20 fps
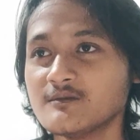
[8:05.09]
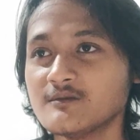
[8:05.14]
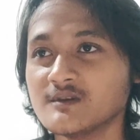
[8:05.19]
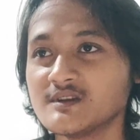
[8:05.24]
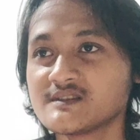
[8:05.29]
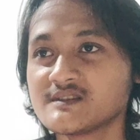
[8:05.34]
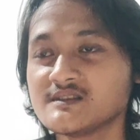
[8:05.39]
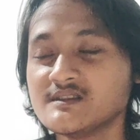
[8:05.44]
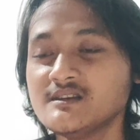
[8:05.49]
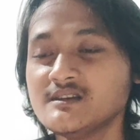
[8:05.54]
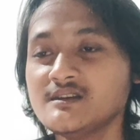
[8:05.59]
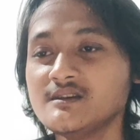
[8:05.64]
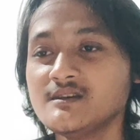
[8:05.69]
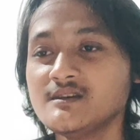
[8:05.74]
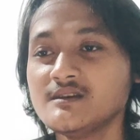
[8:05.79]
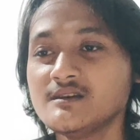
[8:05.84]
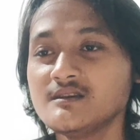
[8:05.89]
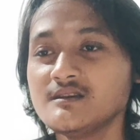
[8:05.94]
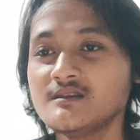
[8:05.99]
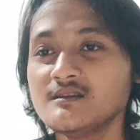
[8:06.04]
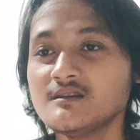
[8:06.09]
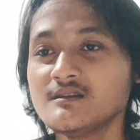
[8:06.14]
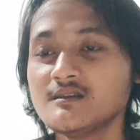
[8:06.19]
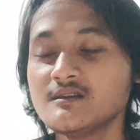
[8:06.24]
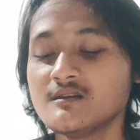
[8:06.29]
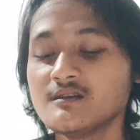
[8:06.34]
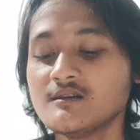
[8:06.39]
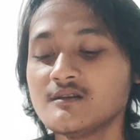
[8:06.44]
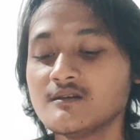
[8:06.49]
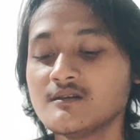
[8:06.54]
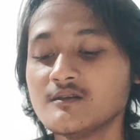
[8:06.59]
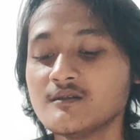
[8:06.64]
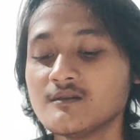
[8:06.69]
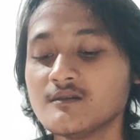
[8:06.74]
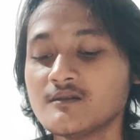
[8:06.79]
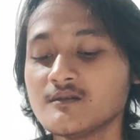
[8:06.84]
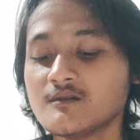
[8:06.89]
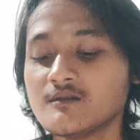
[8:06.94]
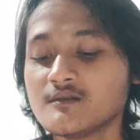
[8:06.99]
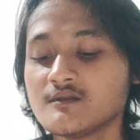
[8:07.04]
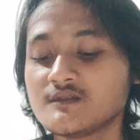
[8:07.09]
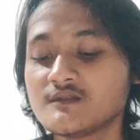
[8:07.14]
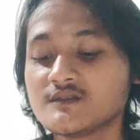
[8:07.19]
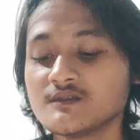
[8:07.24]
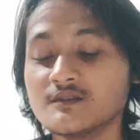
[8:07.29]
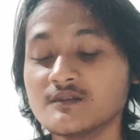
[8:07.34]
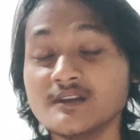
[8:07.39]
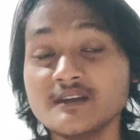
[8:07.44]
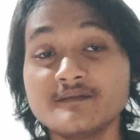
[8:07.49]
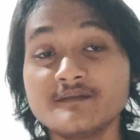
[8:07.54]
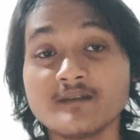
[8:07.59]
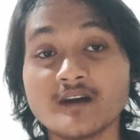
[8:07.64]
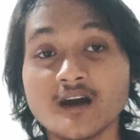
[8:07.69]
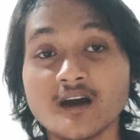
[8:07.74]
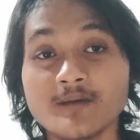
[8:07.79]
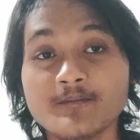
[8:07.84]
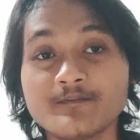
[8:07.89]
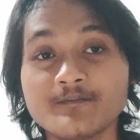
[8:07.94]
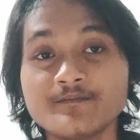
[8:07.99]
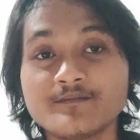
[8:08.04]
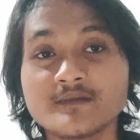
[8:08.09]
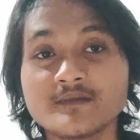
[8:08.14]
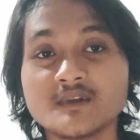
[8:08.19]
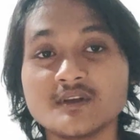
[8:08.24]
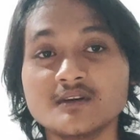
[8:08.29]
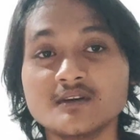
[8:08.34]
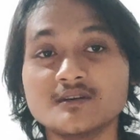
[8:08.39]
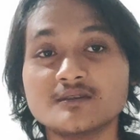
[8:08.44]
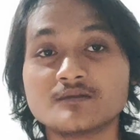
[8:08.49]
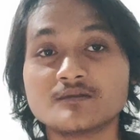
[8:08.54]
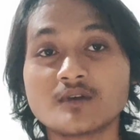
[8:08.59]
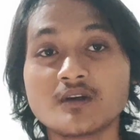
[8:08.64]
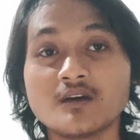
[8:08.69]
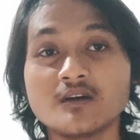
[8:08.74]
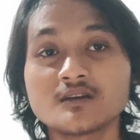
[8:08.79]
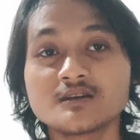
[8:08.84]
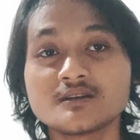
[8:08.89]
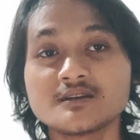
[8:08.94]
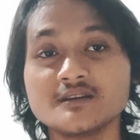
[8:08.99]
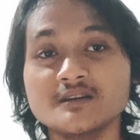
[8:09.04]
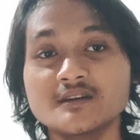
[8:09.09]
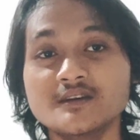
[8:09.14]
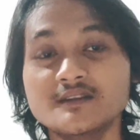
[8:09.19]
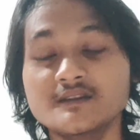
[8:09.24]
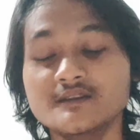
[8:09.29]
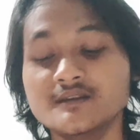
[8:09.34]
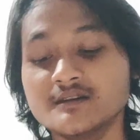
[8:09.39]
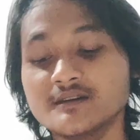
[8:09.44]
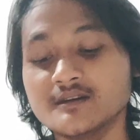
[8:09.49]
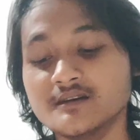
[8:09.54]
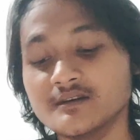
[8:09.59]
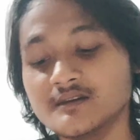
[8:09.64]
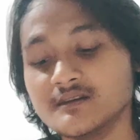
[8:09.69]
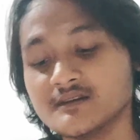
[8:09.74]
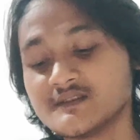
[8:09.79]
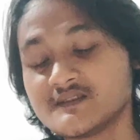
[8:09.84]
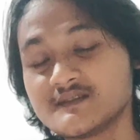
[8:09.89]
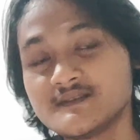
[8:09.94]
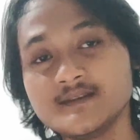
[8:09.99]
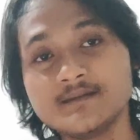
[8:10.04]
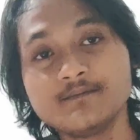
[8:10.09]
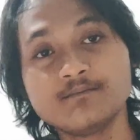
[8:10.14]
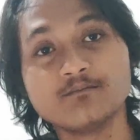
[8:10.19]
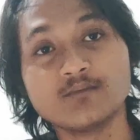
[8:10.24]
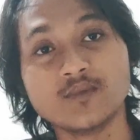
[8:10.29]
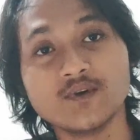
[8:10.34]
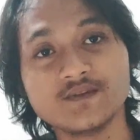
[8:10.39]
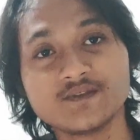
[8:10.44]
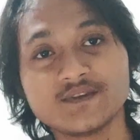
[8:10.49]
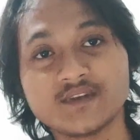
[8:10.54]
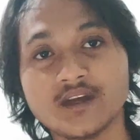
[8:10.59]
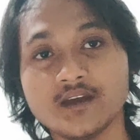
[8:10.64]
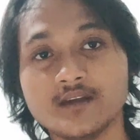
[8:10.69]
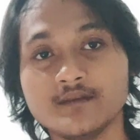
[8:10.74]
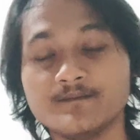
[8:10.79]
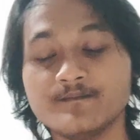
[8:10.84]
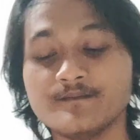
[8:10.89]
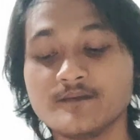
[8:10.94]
was he to lift up a rock in the steep mountain.